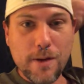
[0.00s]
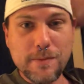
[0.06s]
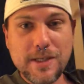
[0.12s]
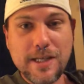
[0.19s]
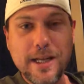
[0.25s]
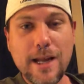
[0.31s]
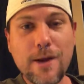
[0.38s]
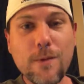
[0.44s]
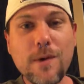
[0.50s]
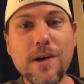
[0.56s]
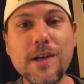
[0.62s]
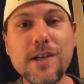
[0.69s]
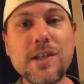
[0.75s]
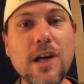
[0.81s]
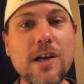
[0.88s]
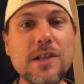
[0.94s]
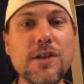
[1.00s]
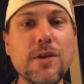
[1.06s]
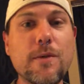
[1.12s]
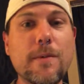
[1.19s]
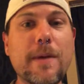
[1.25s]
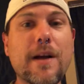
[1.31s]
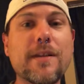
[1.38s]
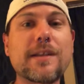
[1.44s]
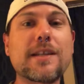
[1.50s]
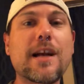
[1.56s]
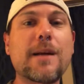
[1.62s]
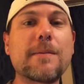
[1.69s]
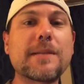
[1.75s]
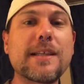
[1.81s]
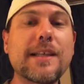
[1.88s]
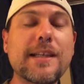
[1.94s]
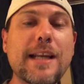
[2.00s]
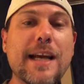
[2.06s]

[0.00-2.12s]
Today I wanted to talk to you about the top 10